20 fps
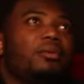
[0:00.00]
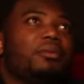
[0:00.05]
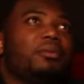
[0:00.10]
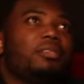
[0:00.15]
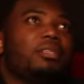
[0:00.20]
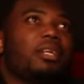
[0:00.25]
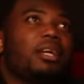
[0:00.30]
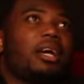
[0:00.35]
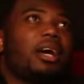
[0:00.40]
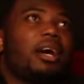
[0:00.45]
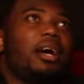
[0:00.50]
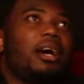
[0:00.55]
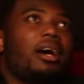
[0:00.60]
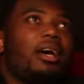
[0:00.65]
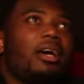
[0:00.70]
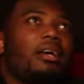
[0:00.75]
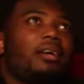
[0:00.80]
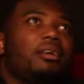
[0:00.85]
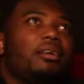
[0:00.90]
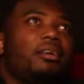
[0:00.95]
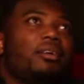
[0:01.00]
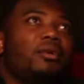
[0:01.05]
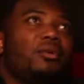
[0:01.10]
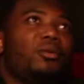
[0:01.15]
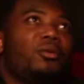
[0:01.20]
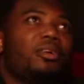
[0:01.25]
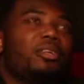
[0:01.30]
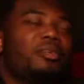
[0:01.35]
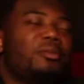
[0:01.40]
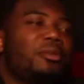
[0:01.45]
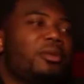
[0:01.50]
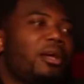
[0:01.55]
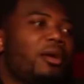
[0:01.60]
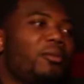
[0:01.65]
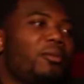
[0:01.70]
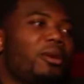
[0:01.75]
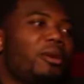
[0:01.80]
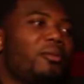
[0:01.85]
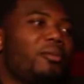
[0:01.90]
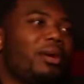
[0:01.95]
was a guy who wanted to play
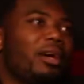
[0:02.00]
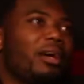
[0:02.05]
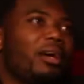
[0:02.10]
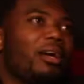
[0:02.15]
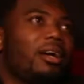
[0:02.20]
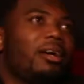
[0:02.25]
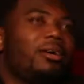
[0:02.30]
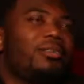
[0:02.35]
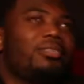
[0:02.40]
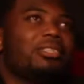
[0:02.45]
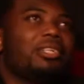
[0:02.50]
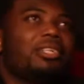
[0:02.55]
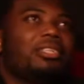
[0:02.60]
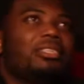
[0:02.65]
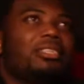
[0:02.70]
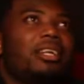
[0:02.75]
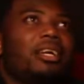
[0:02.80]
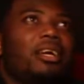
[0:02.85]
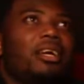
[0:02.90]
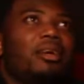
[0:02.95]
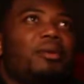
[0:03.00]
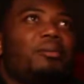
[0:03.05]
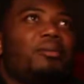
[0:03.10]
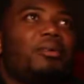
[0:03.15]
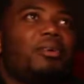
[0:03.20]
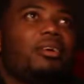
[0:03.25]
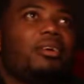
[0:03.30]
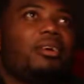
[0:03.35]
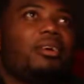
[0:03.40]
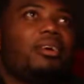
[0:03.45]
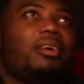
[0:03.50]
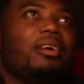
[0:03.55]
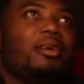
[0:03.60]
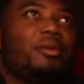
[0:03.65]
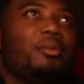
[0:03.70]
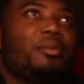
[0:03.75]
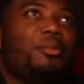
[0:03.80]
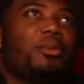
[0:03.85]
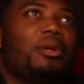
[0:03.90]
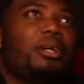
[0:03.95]
running back. I ain't gonna say his name,
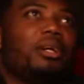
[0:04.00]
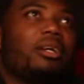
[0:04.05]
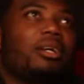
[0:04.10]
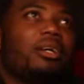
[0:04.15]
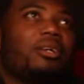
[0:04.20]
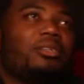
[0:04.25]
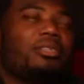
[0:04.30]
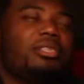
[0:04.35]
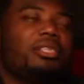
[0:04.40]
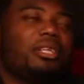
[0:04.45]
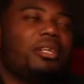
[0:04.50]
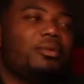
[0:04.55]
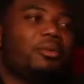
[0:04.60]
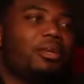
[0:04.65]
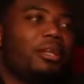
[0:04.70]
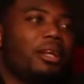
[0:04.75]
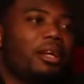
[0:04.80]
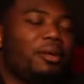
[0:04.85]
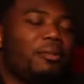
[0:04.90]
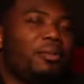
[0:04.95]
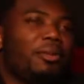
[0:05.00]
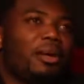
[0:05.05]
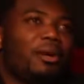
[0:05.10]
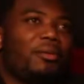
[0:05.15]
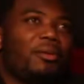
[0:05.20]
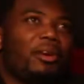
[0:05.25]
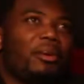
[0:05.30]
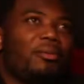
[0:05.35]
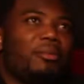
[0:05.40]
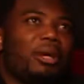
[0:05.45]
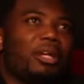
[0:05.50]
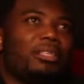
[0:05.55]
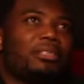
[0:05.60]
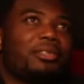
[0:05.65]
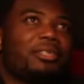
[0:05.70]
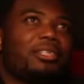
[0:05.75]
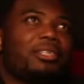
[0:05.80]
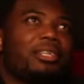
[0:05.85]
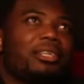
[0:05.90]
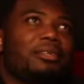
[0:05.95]
but Coach T wouldn't let him play running back,
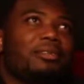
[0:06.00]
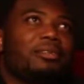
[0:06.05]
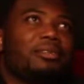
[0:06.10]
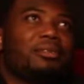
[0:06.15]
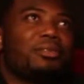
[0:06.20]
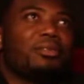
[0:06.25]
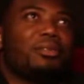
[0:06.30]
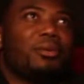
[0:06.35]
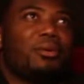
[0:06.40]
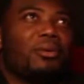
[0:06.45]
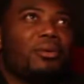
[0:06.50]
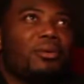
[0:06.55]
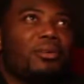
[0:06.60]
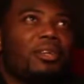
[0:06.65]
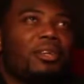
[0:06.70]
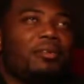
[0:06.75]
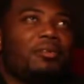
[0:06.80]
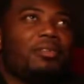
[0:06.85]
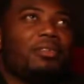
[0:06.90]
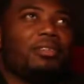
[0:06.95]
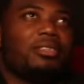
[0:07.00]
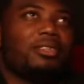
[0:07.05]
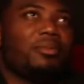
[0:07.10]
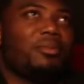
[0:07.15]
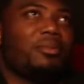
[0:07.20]
so he said he was gonna score on defense.